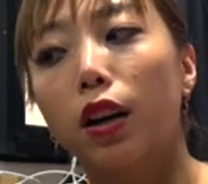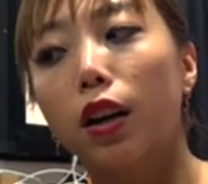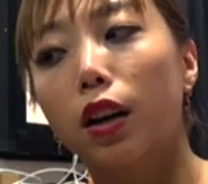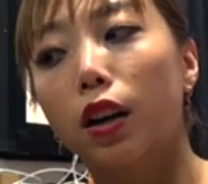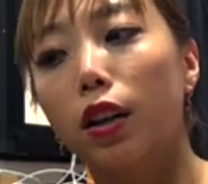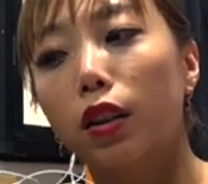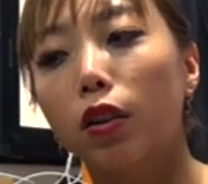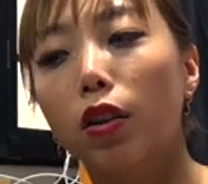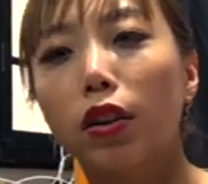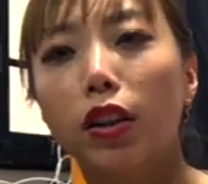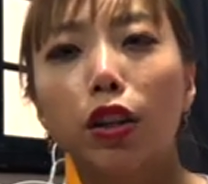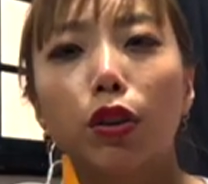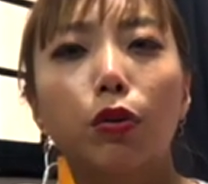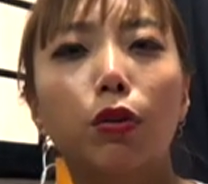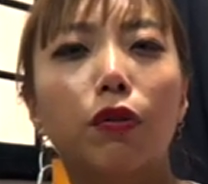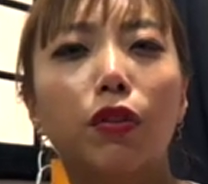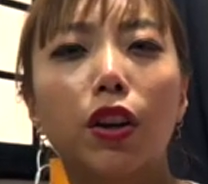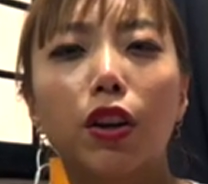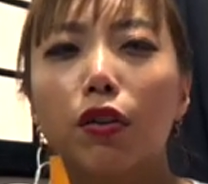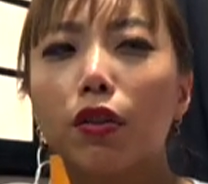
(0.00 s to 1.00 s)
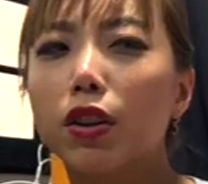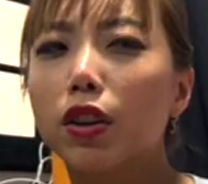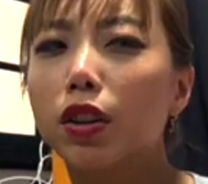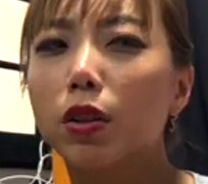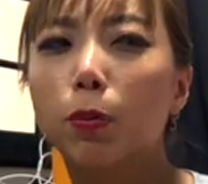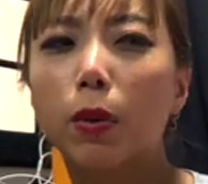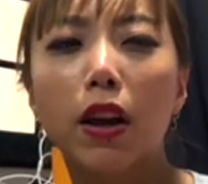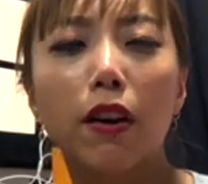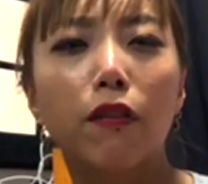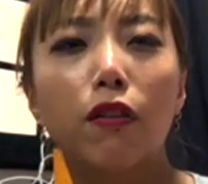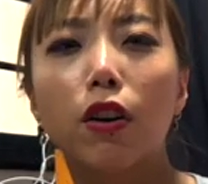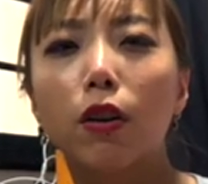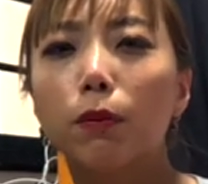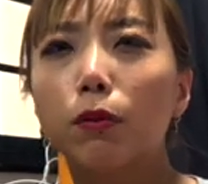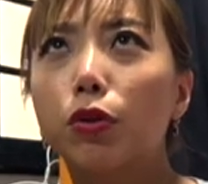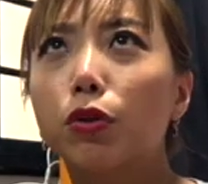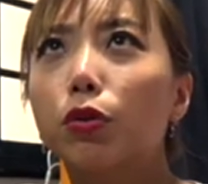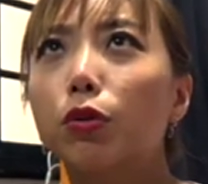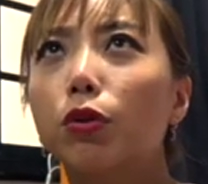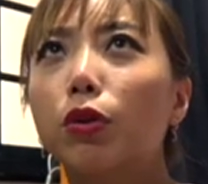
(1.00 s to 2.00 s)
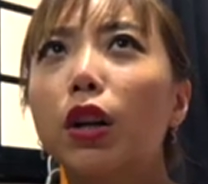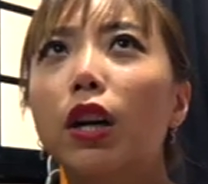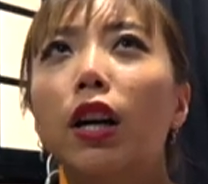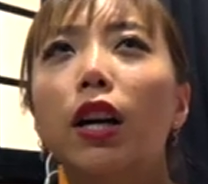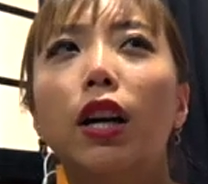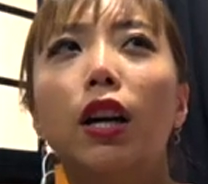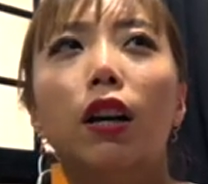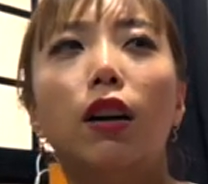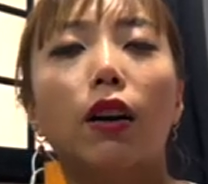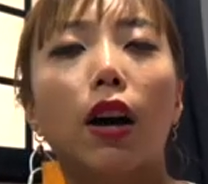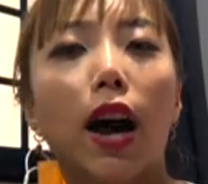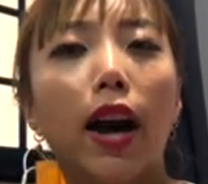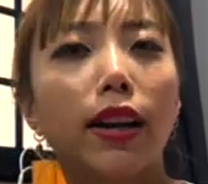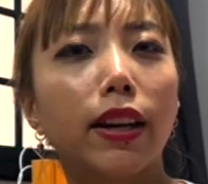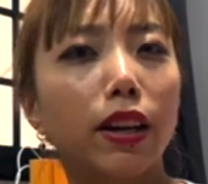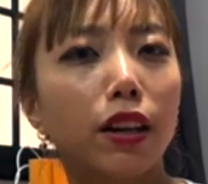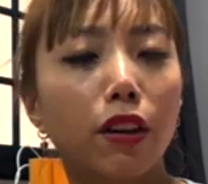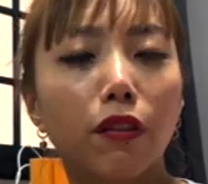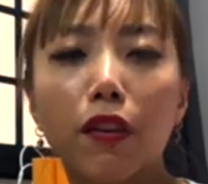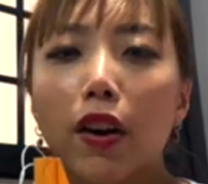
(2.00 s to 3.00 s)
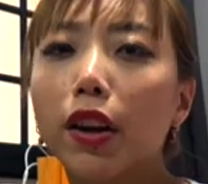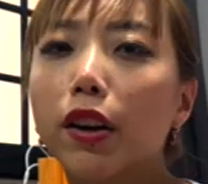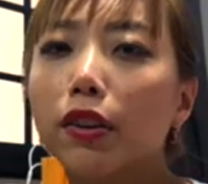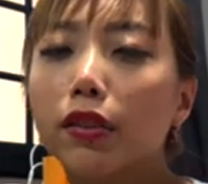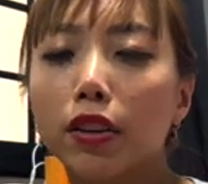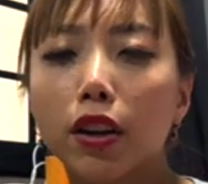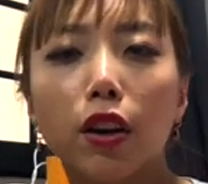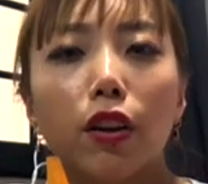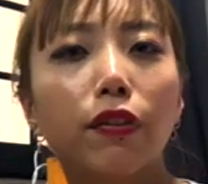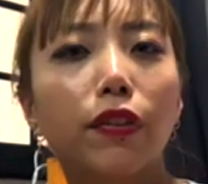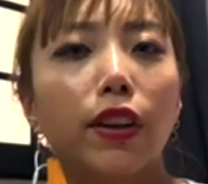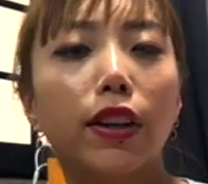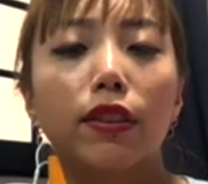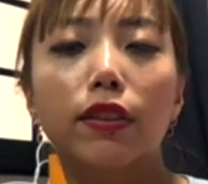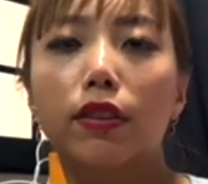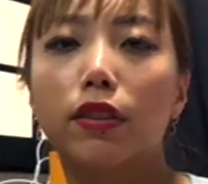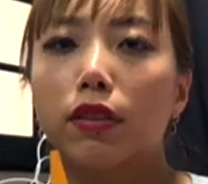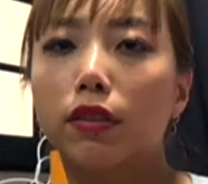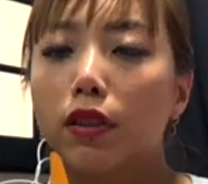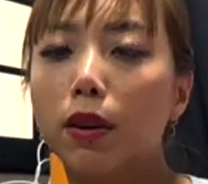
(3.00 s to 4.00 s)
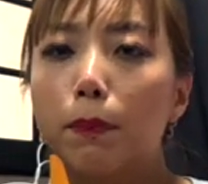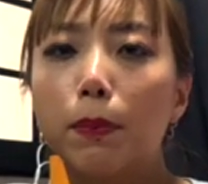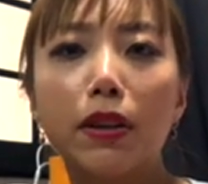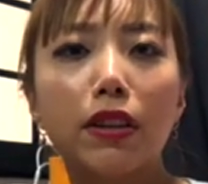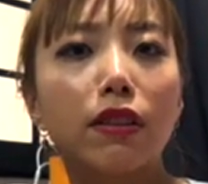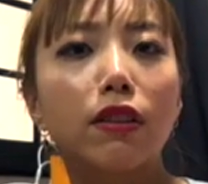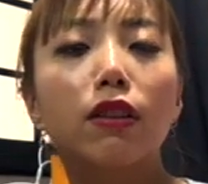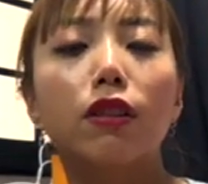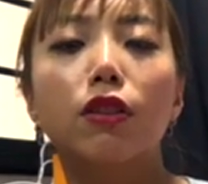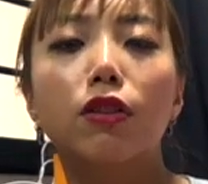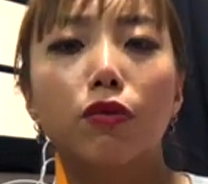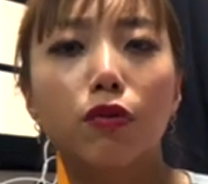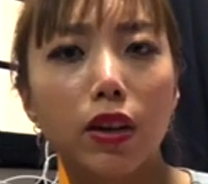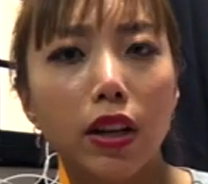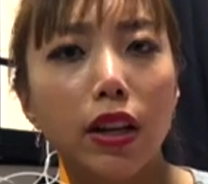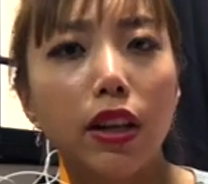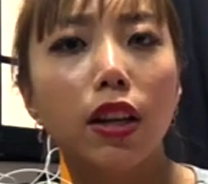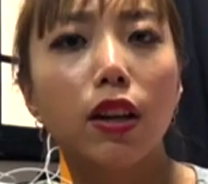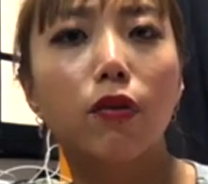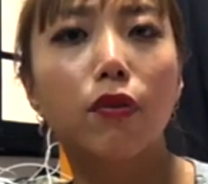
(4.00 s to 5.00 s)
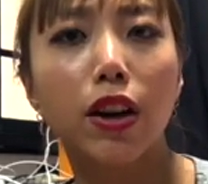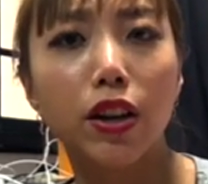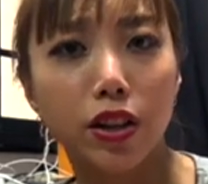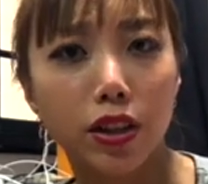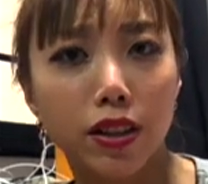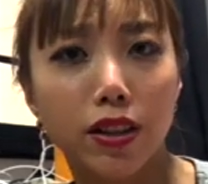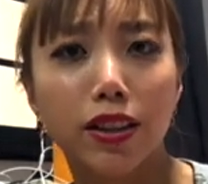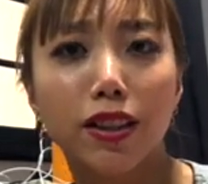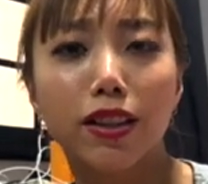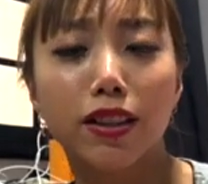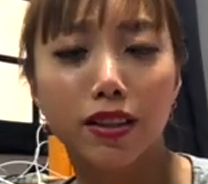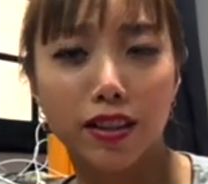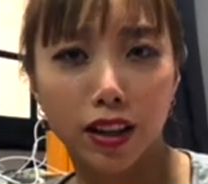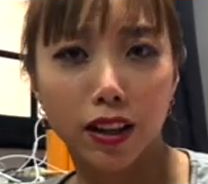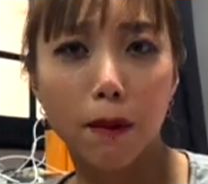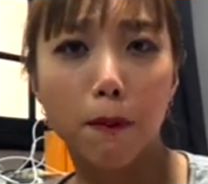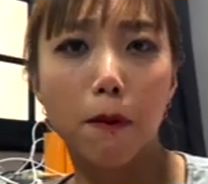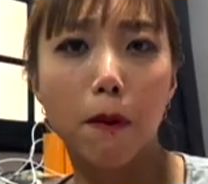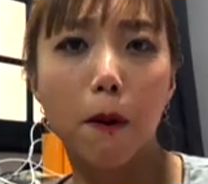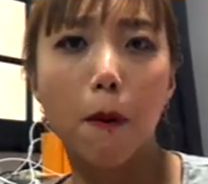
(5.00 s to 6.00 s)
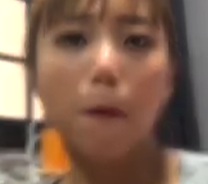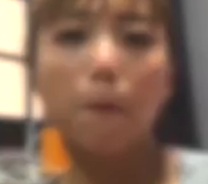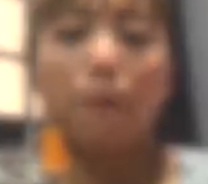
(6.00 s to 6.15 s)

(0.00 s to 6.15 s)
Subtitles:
log into various platforms to identify yourself as a business really registered in Singapore.